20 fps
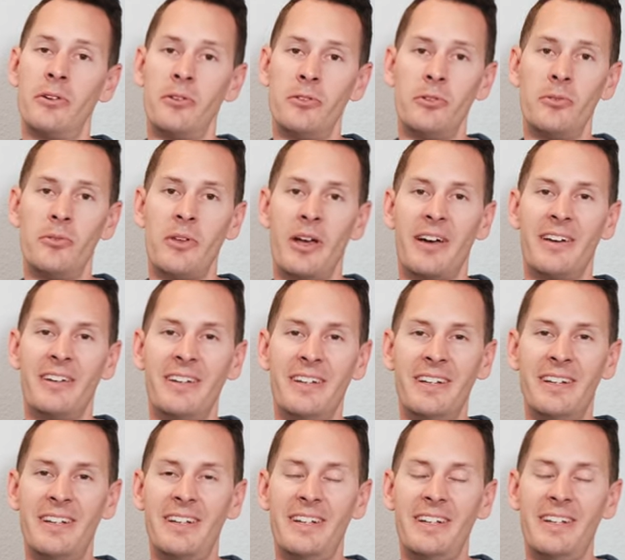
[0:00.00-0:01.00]
to do that
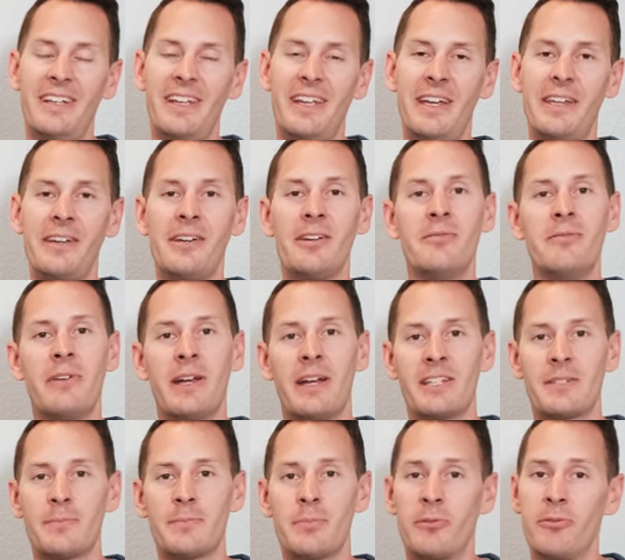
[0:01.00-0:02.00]
in
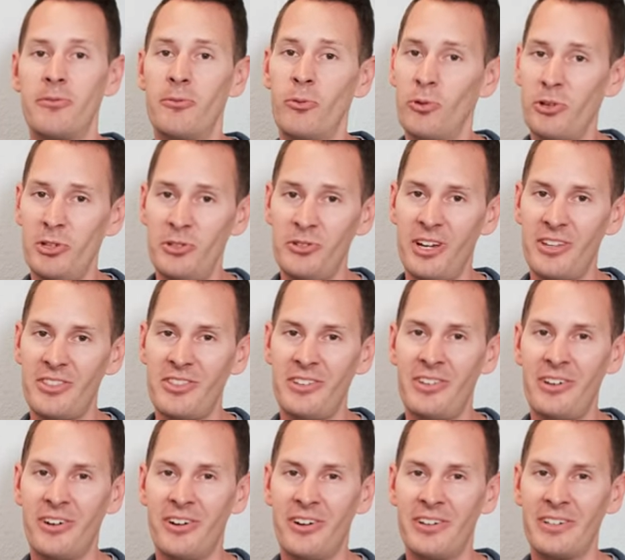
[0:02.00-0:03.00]
advance before you get the
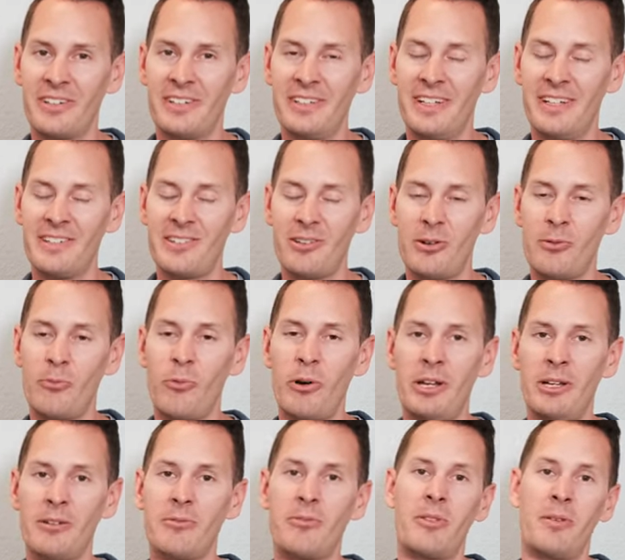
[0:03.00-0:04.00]
dog instead of
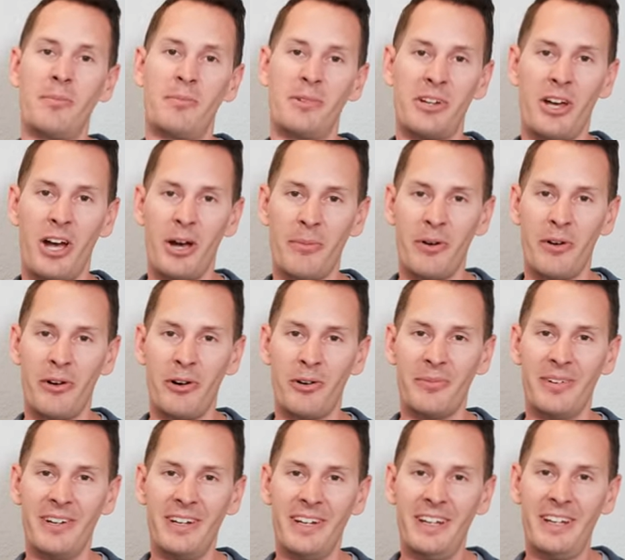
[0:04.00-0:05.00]
waiting for them to come
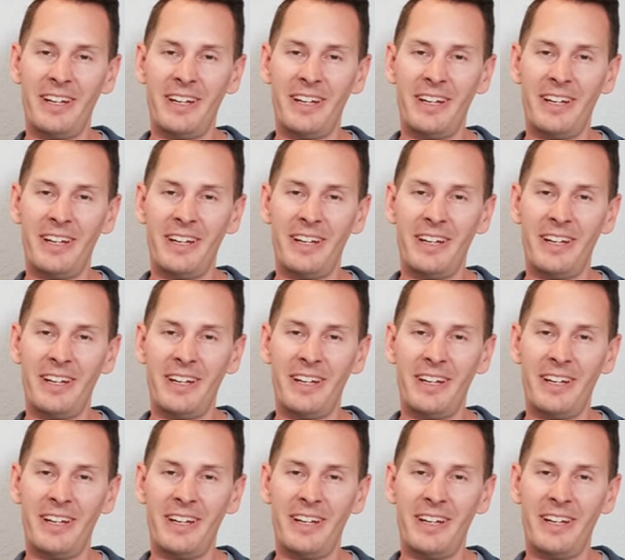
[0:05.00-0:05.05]
home